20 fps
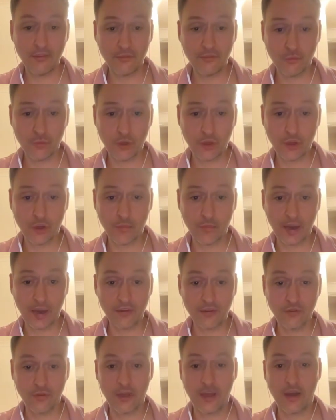we go back
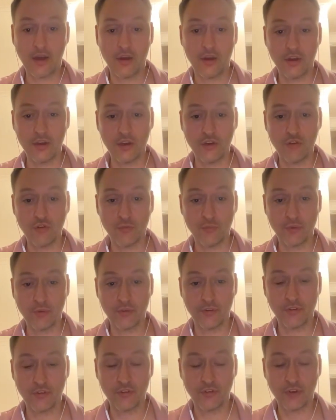to our initial
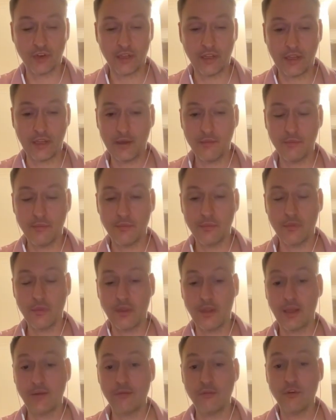position here,
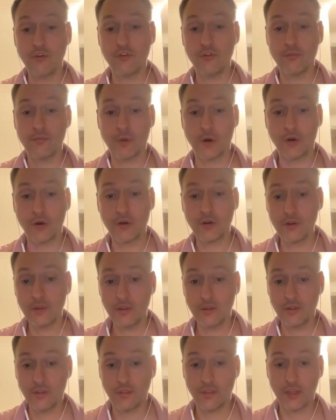if you spotted
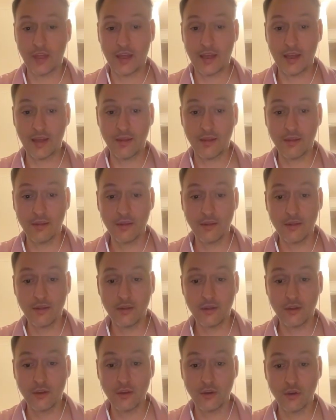that
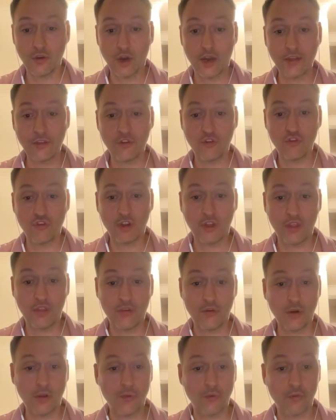knight to
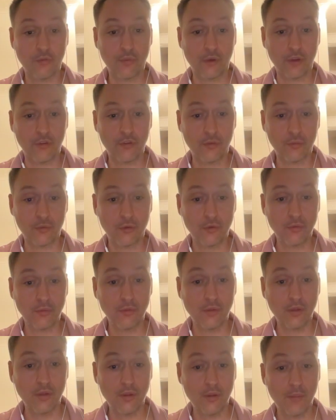g3 was possible,
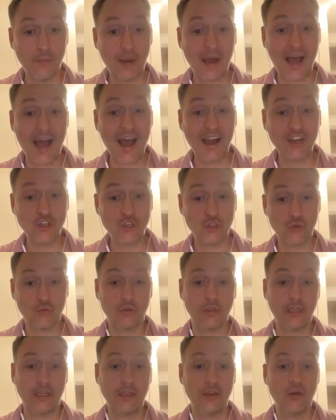but
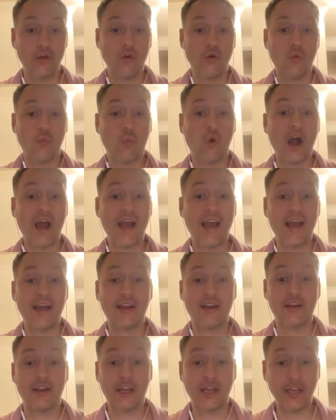actually white had
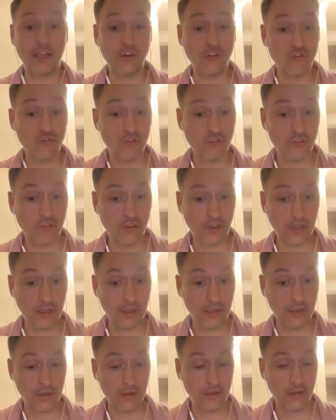an
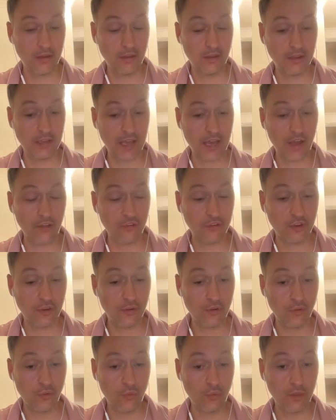interesting counter
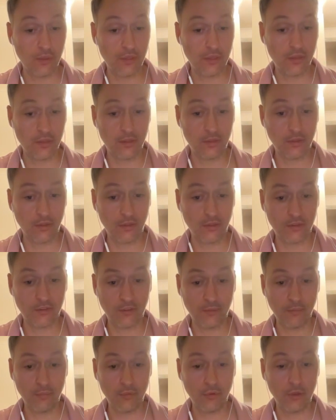with the
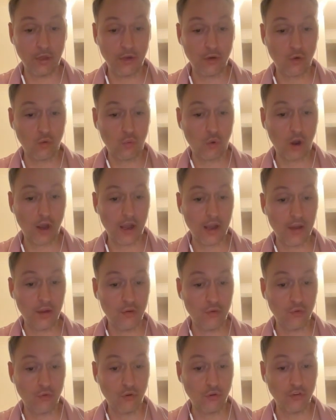simple and quiet
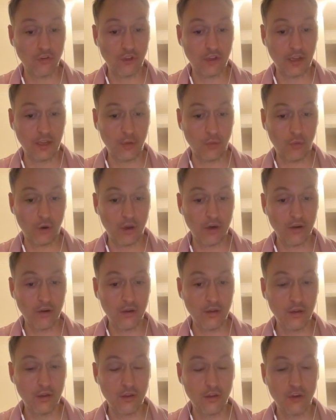rook to e1,
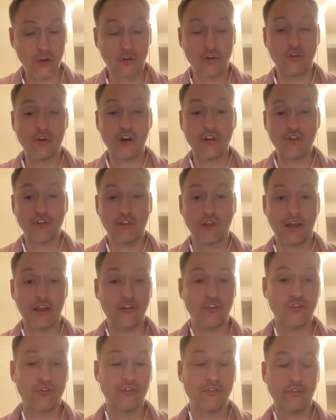
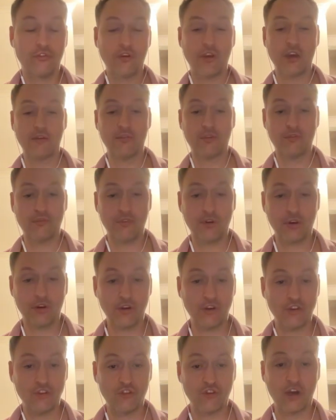congratulations, you have a very
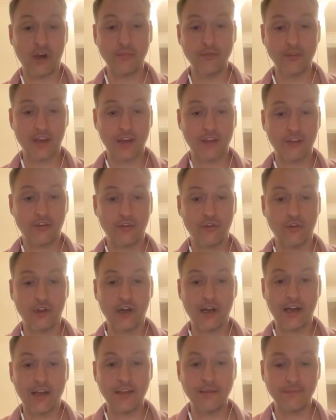sharp tactical
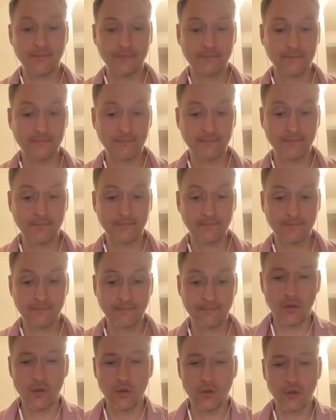eye.
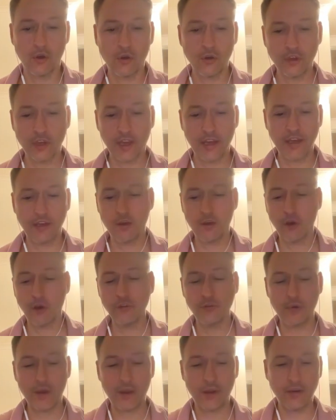Okay, on
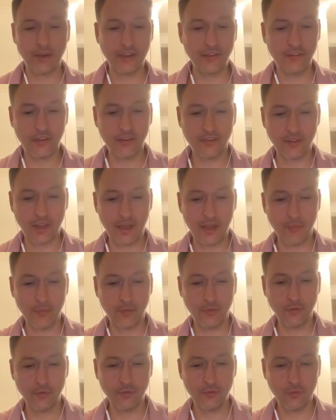to our next
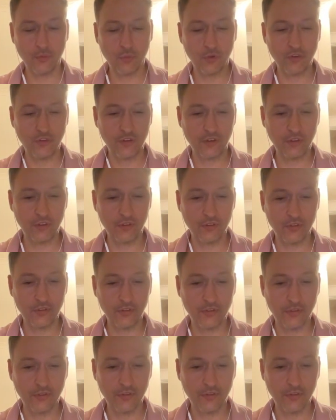example, which is